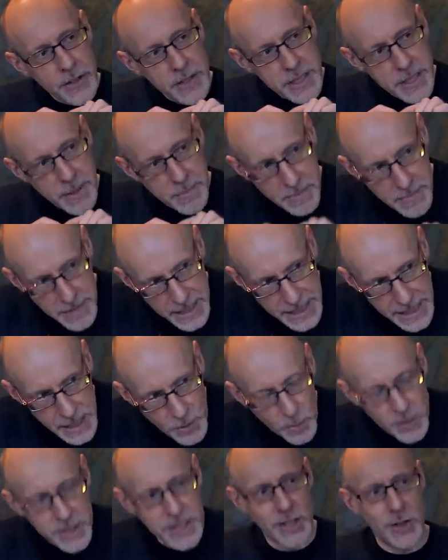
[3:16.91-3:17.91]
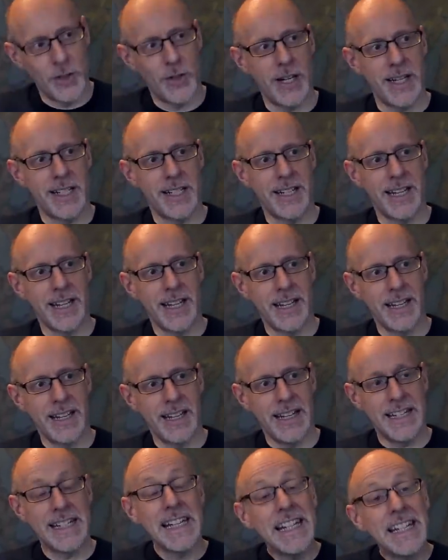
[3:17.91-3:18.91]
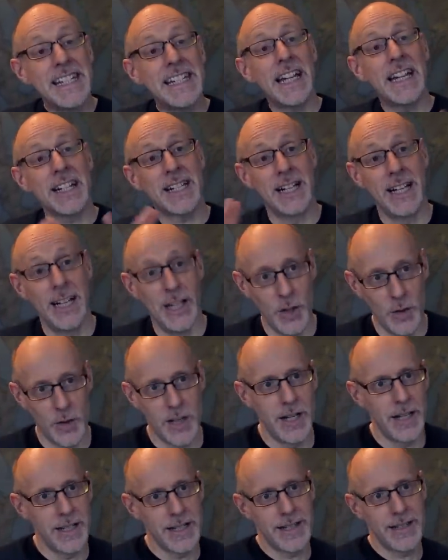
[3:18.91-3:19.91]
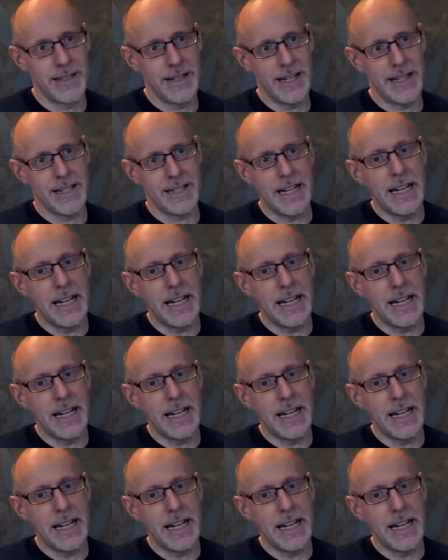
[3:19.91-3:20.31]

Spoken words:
To me, what's interesting is it doesn't look like that.